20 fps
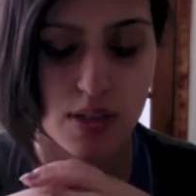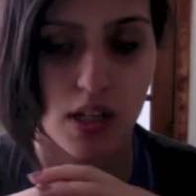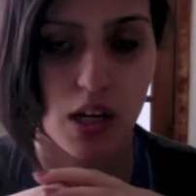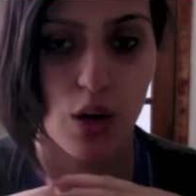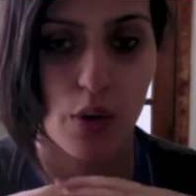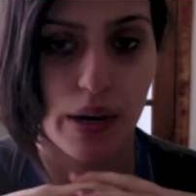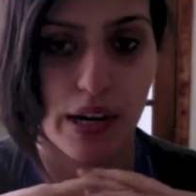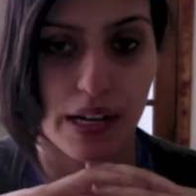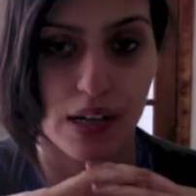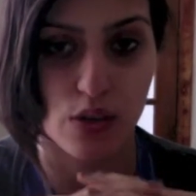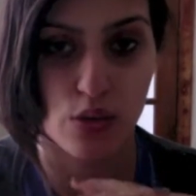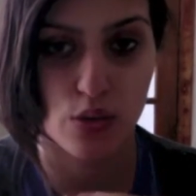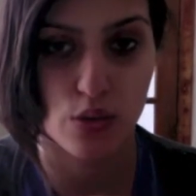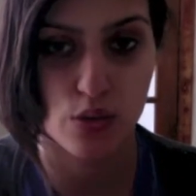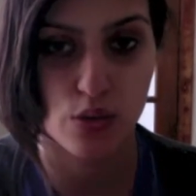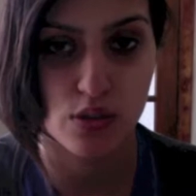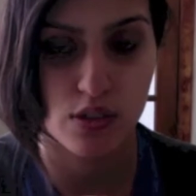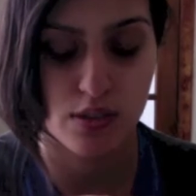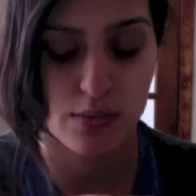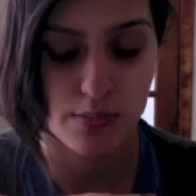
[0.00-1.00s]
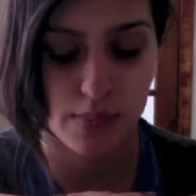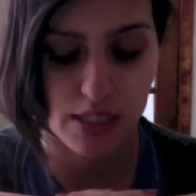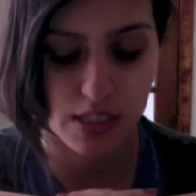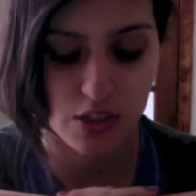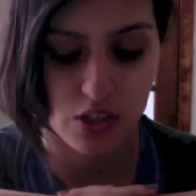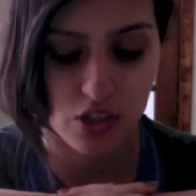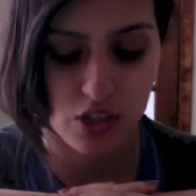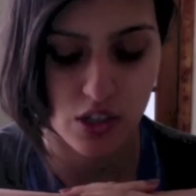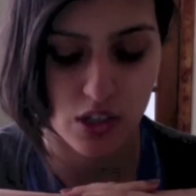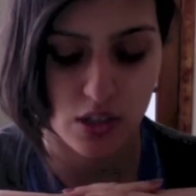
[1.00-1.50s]
low angles and mid
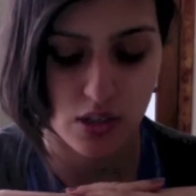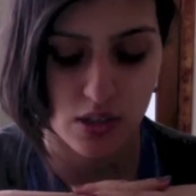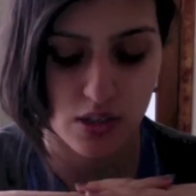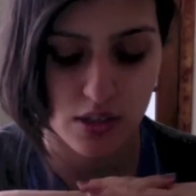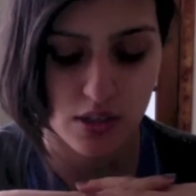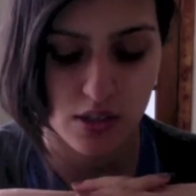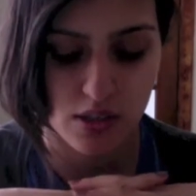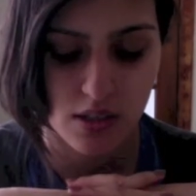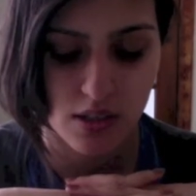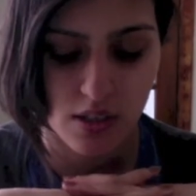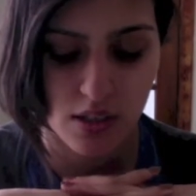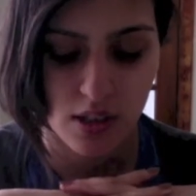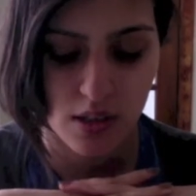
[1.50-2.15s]
shots,